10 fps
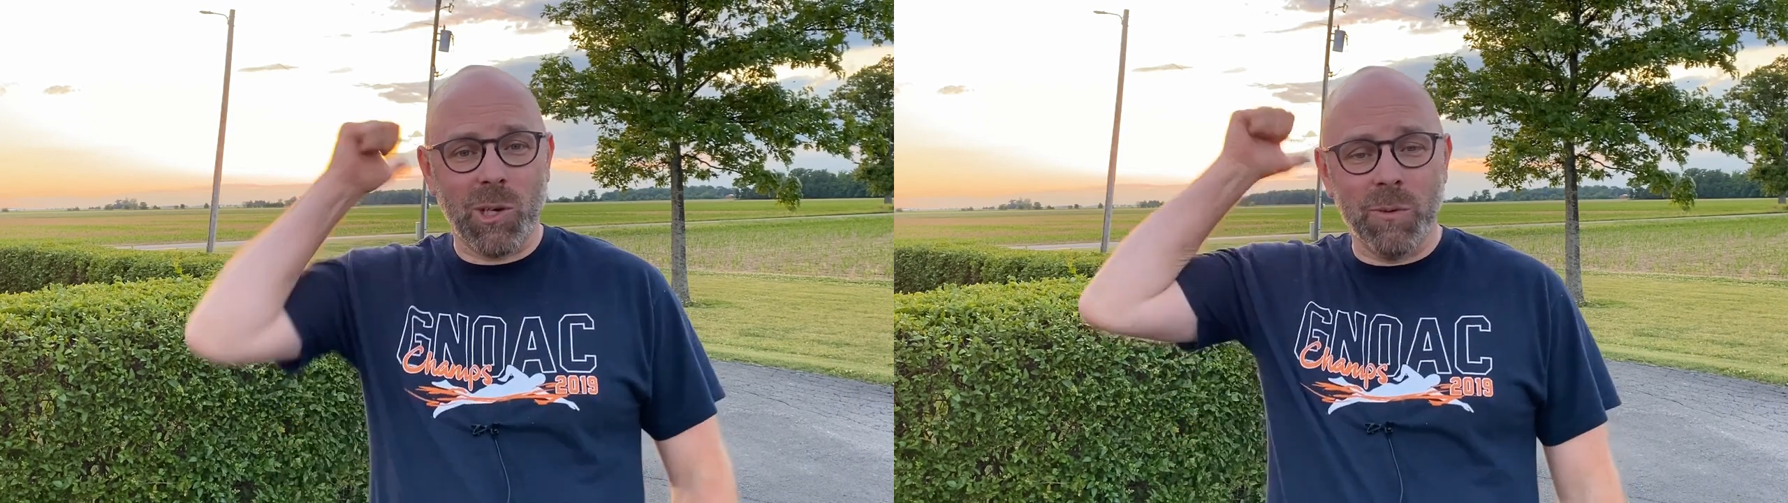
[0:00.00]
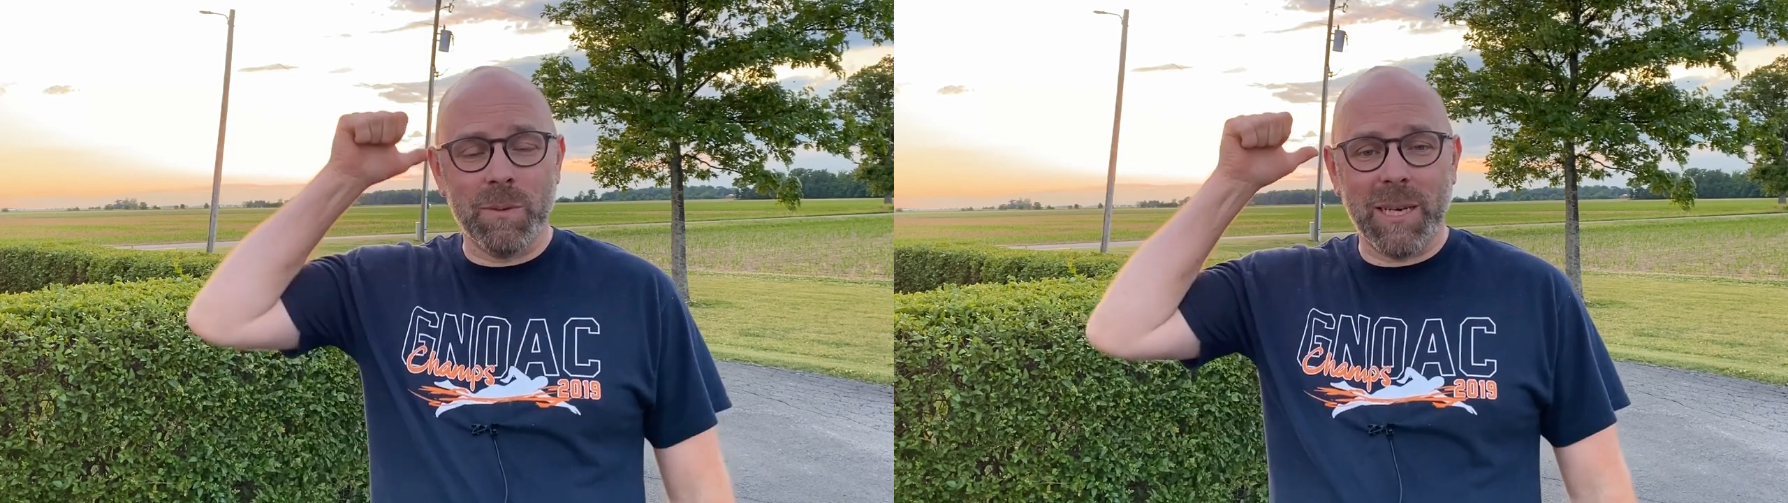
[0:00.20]

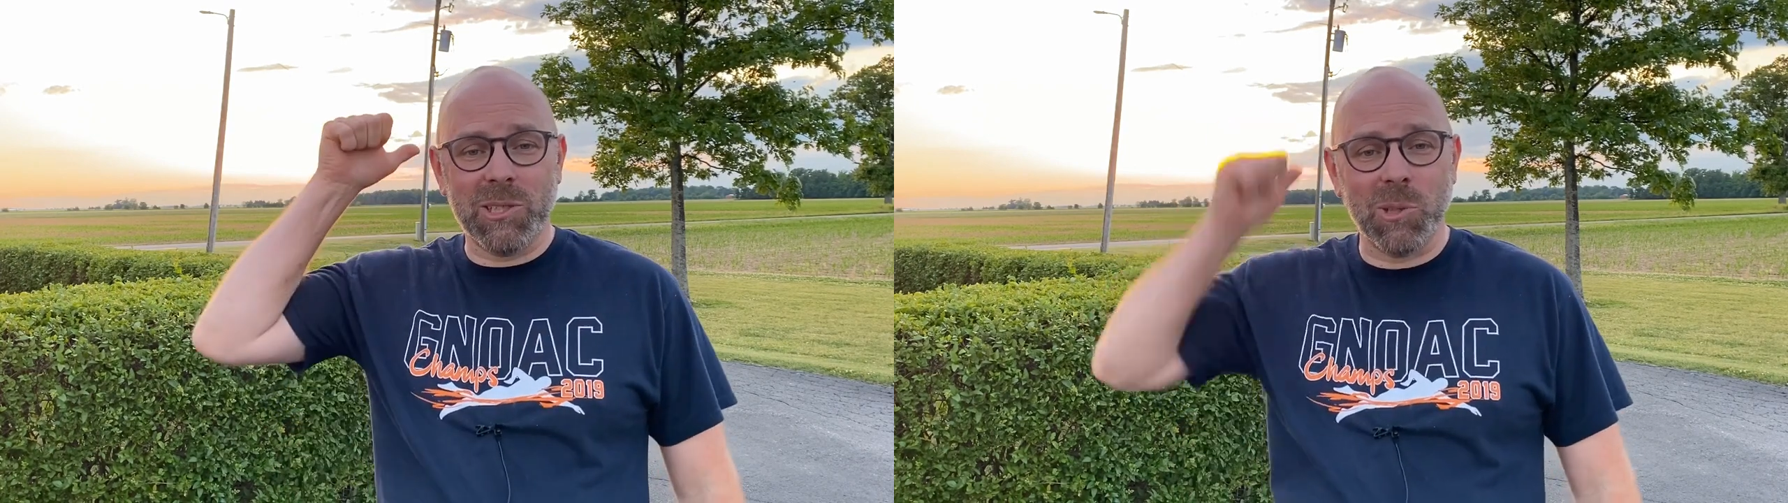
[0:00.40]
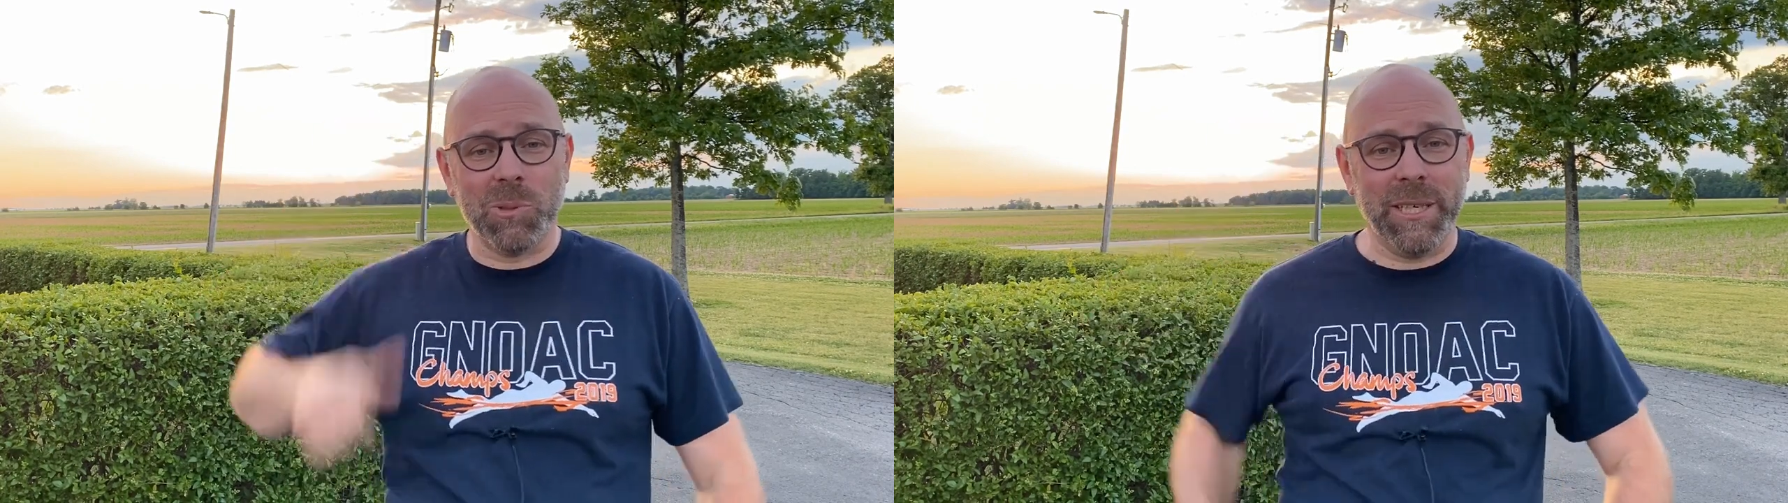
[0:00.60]
over my
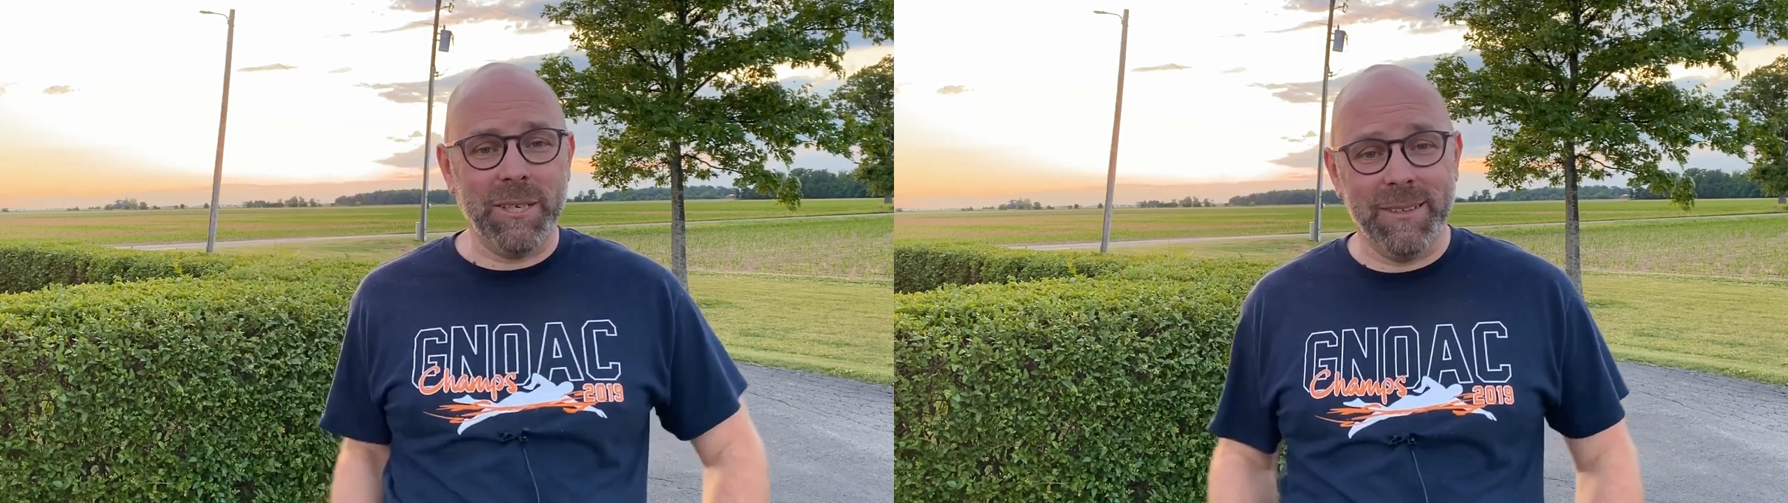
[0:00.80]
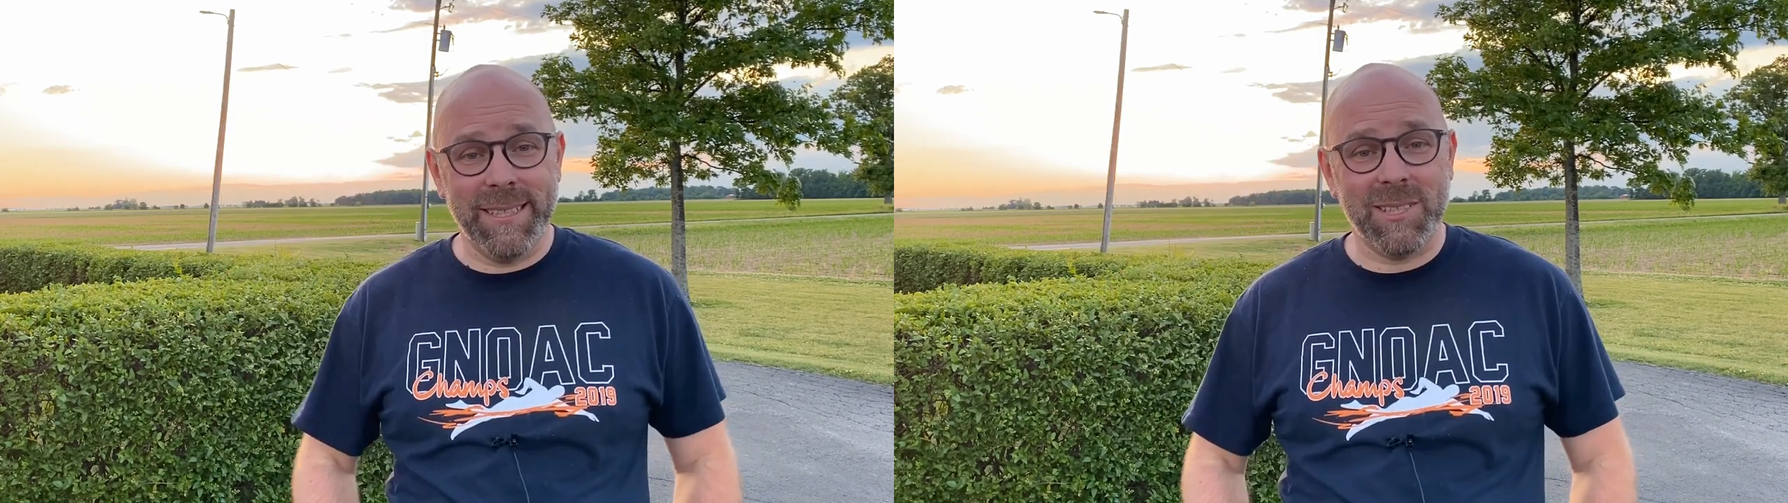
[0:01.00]
shoulder here
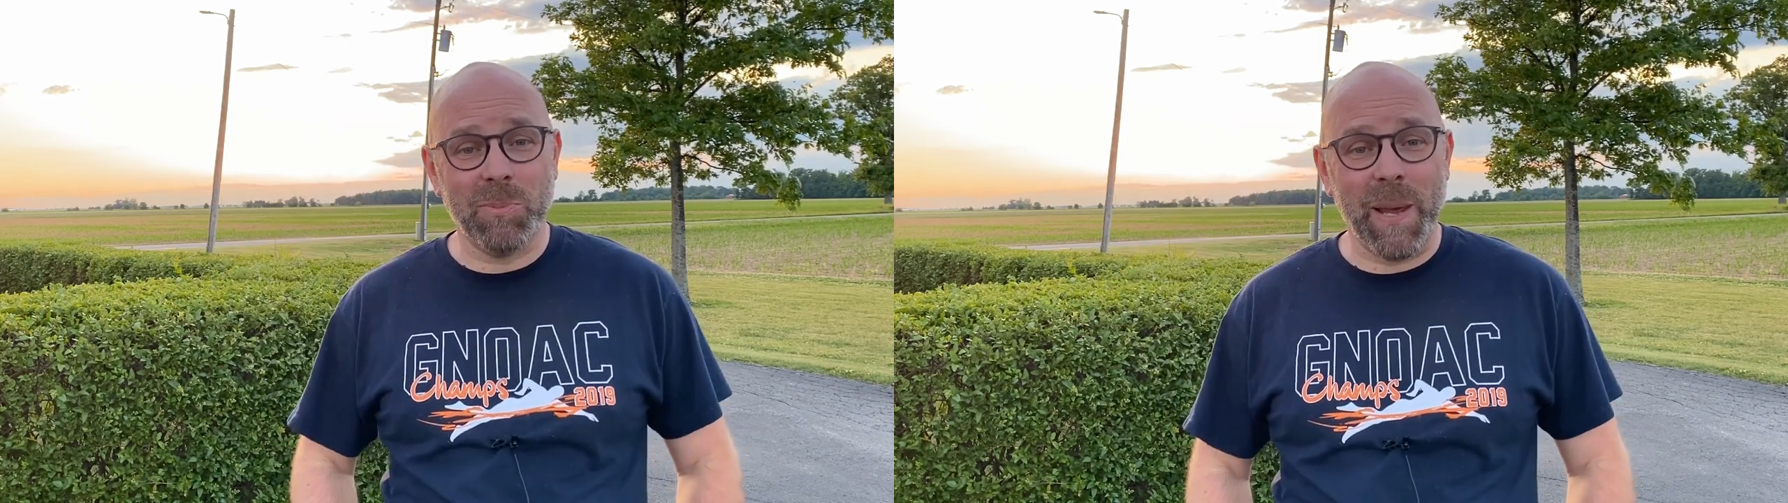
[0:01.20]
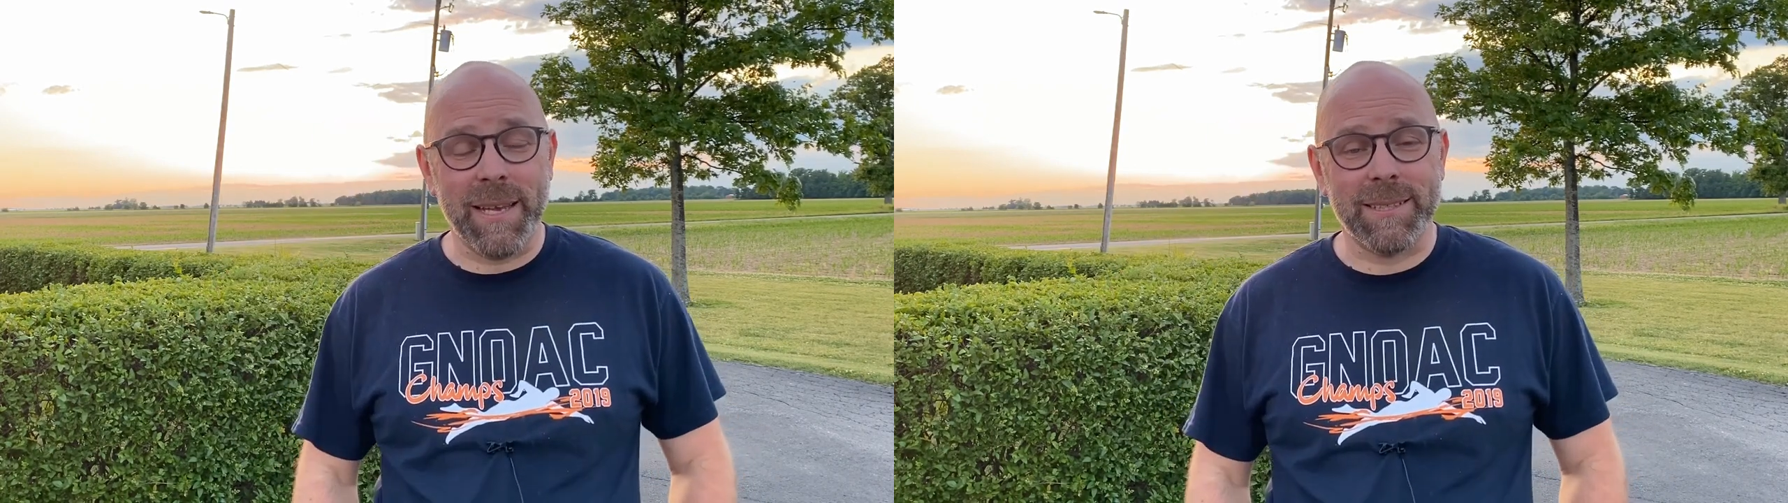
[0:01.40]
in this
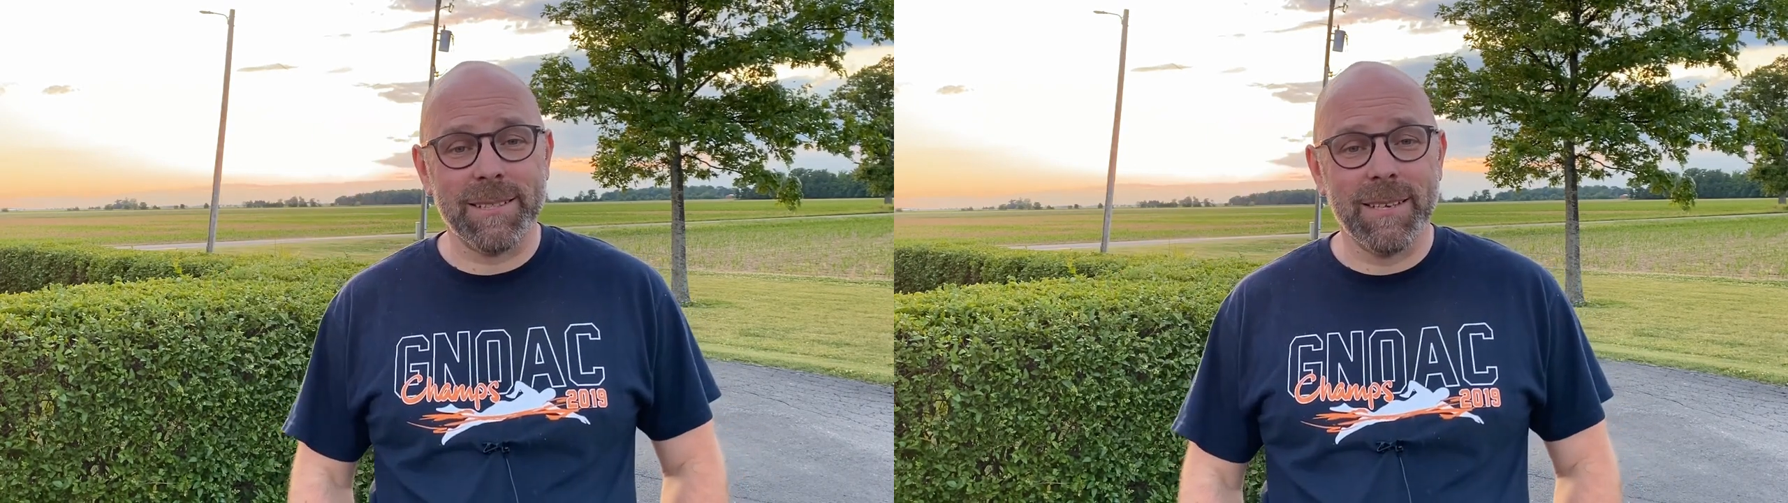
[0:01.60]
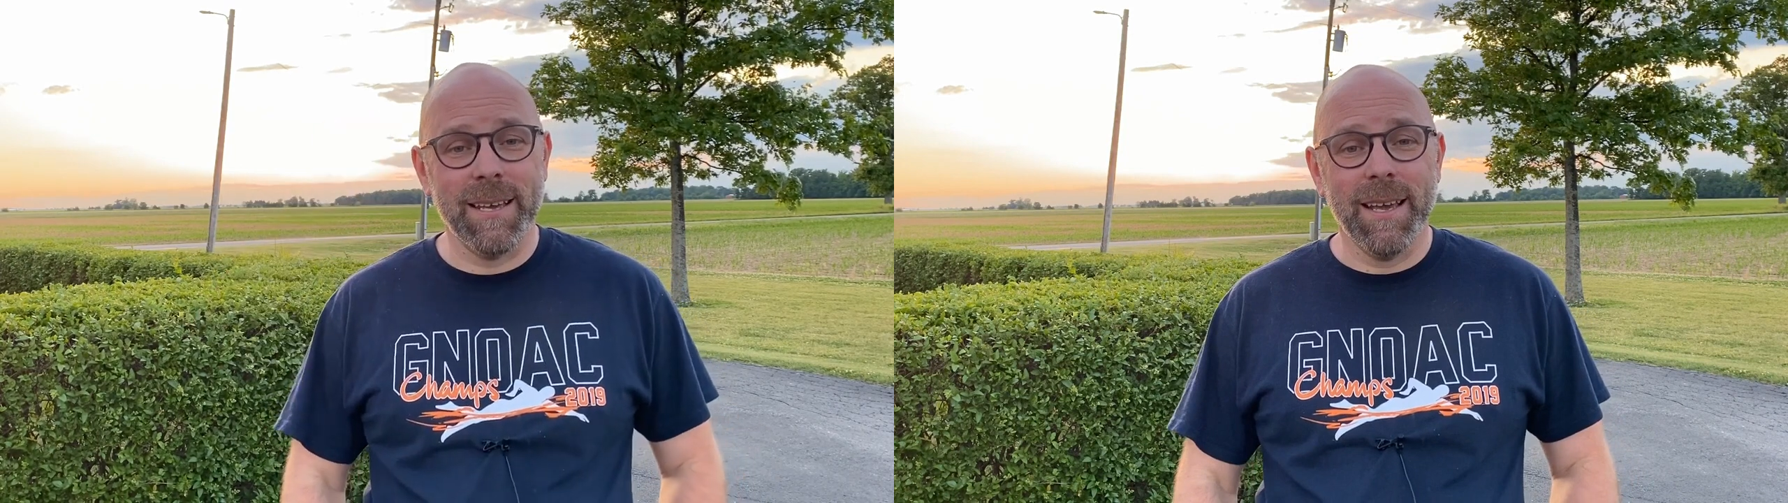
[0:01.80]
space.